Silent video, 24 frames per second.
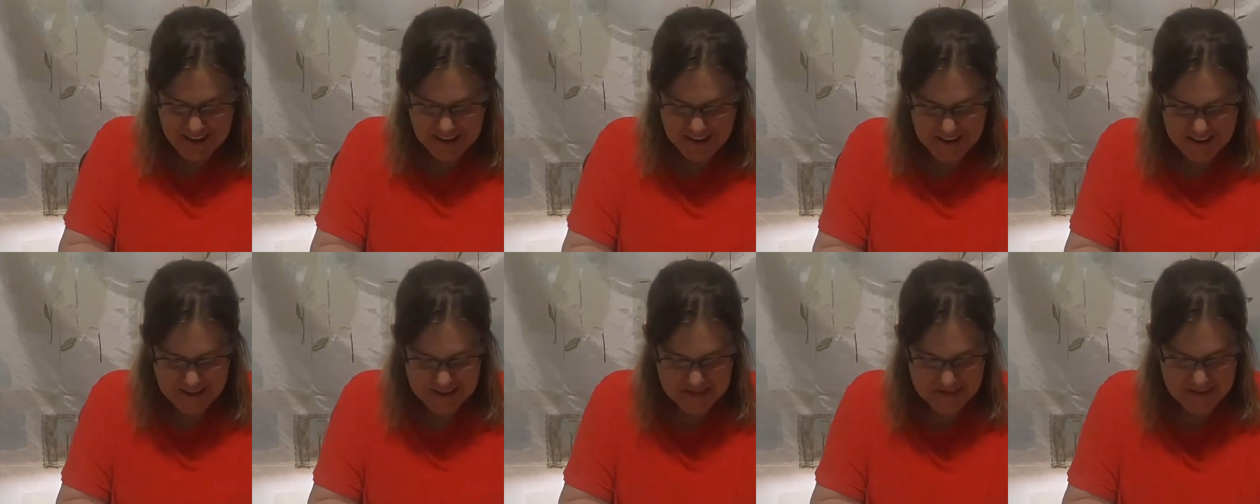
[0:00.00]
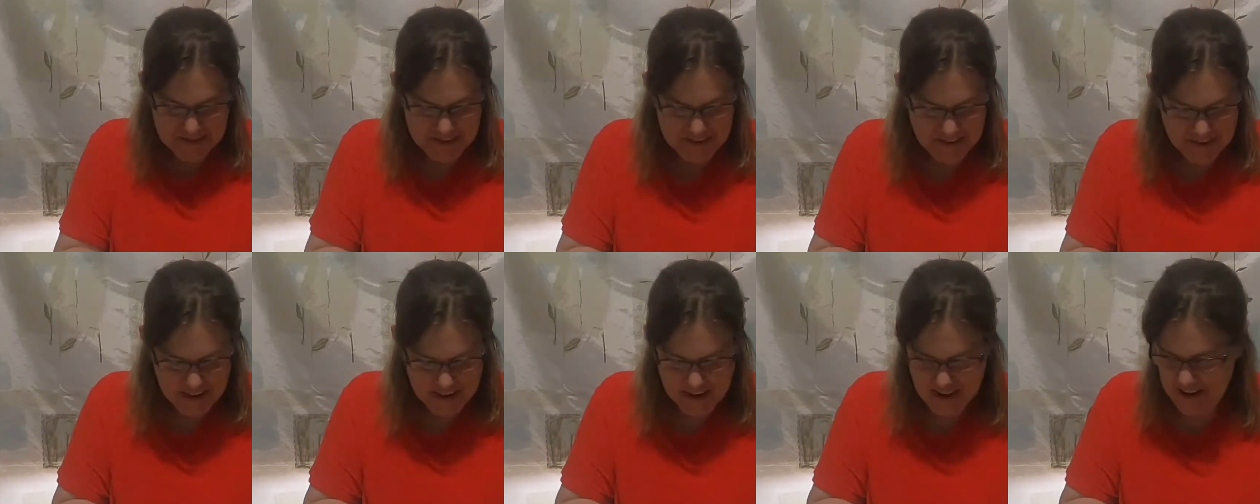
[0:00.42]
Um,
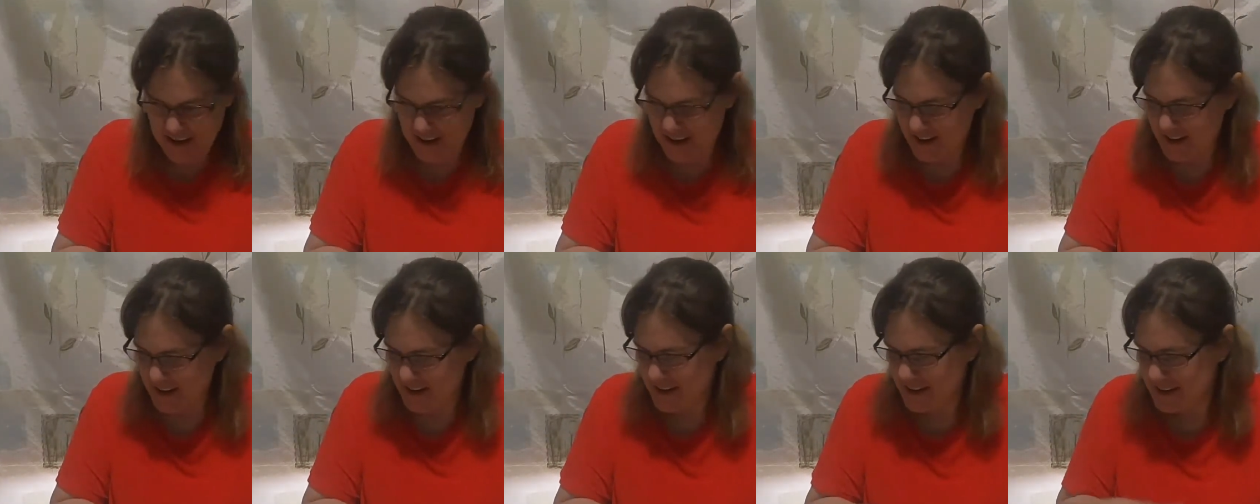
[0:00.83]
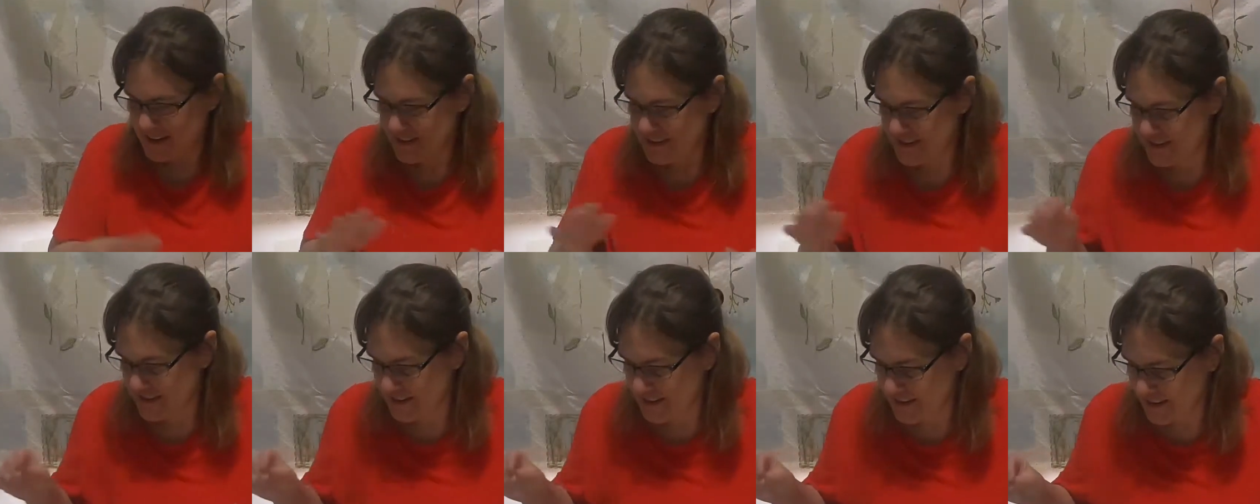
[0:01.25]
okay,
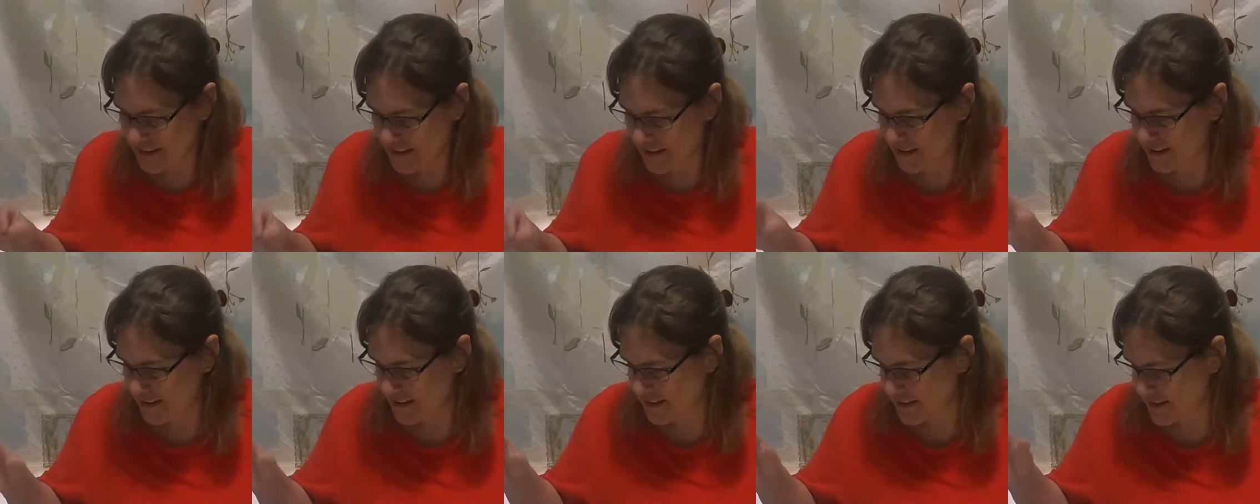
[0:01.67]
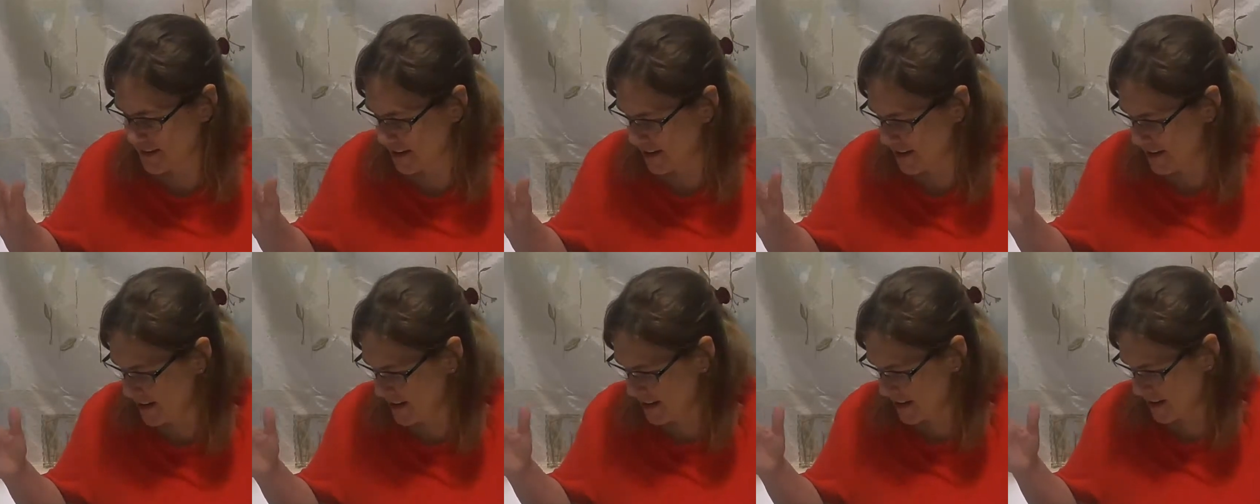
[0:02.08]
so let's
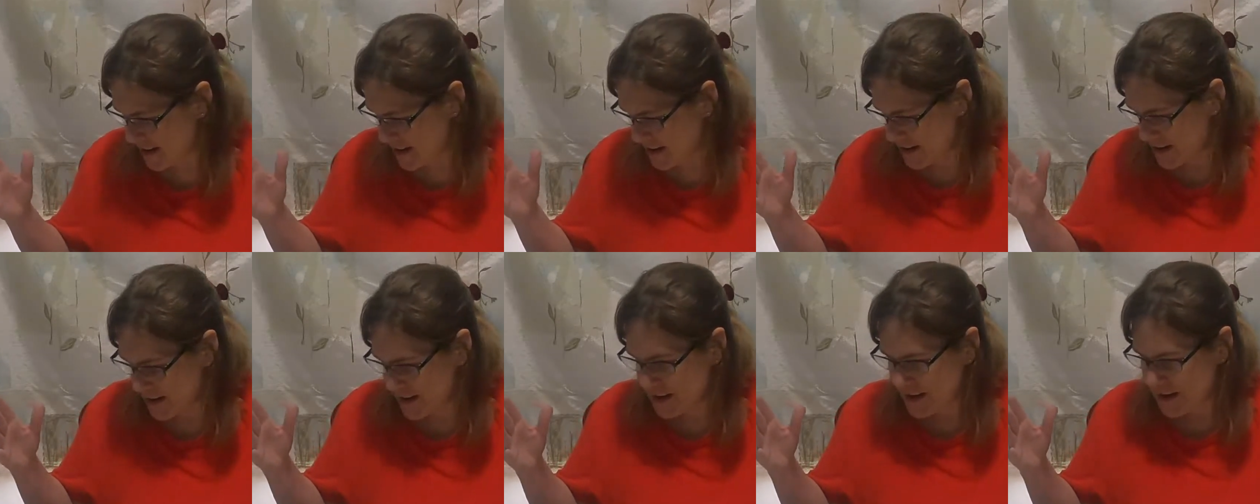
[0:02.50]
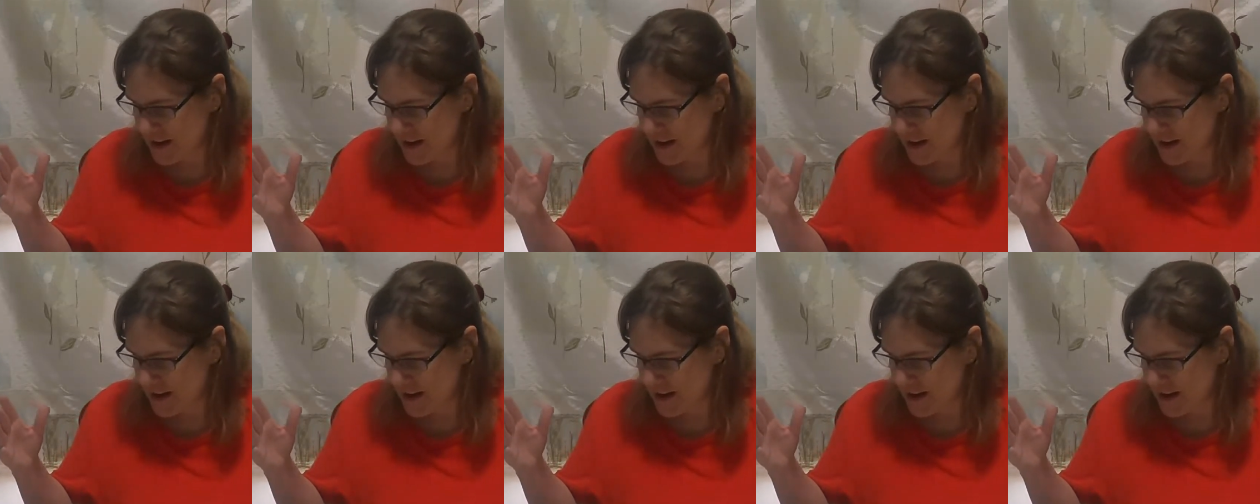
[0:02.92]
take,